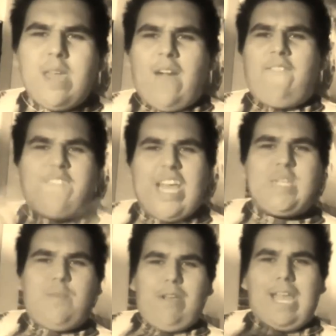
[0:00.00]
me on
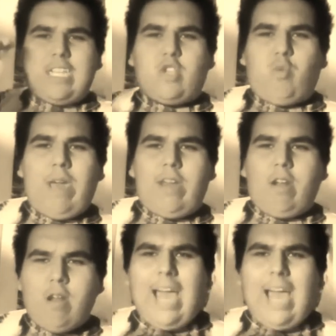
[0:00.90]
Facebook and Twitter.